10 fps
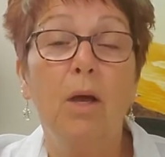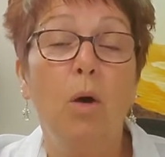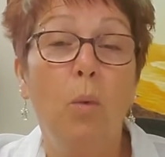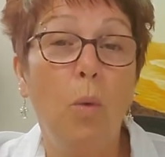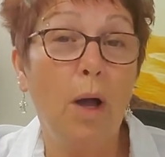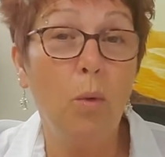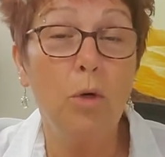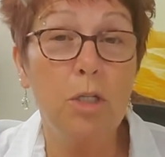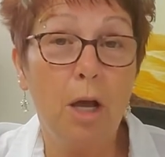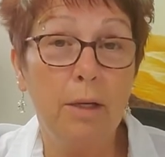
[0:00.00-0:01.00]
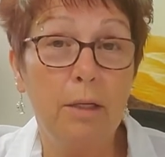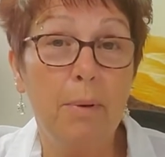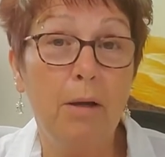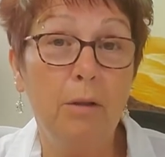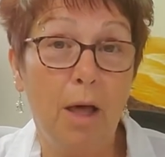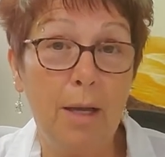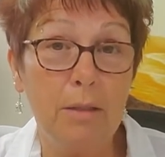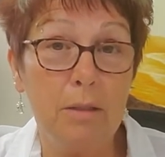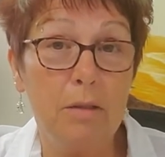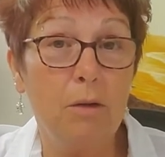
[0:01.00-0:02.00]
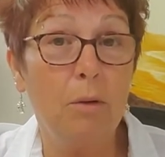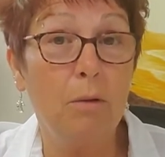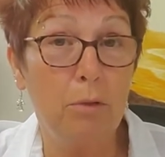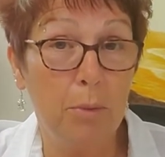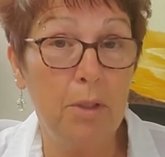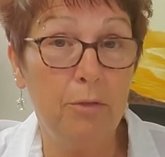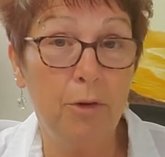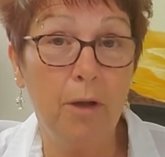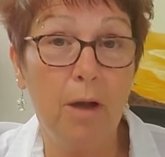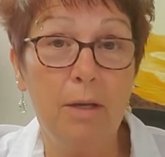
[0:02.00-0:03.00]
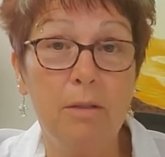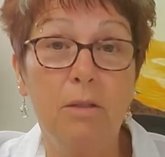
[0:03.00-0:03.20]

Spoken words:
While we're talking about lots, there are 3 different kinds of